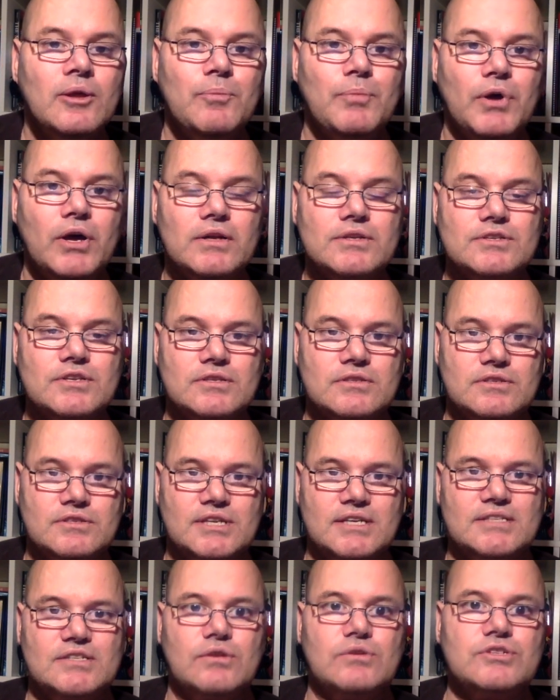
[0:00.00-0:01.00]
but
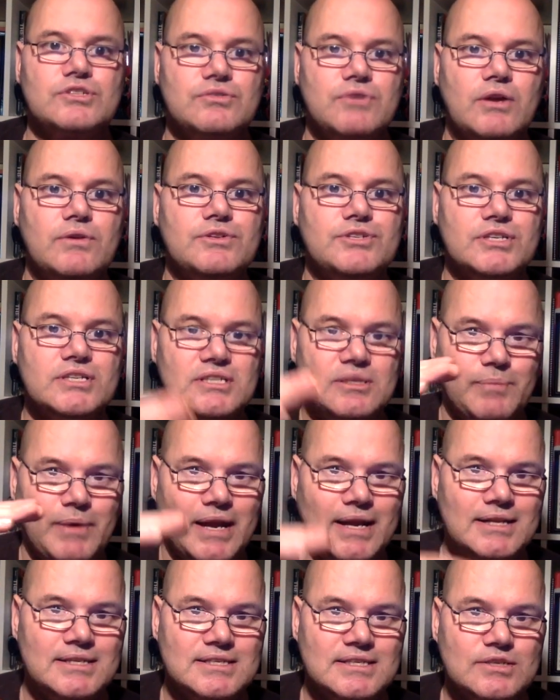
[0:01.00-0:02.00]
testosterone just to
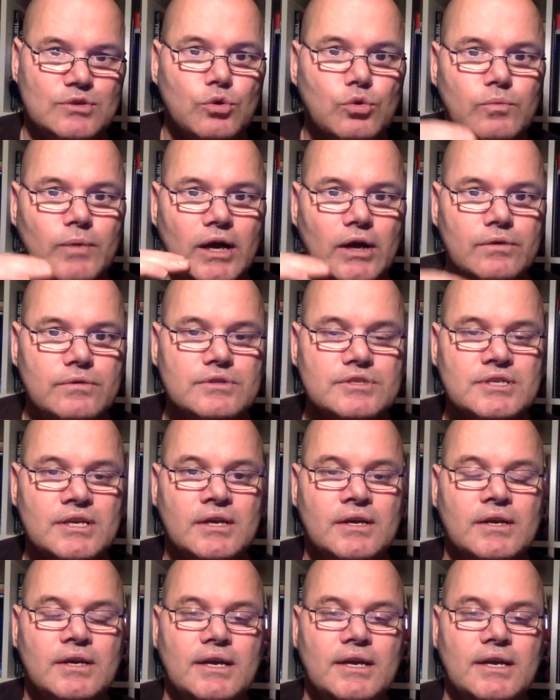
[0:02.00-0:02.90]
balance his hormones.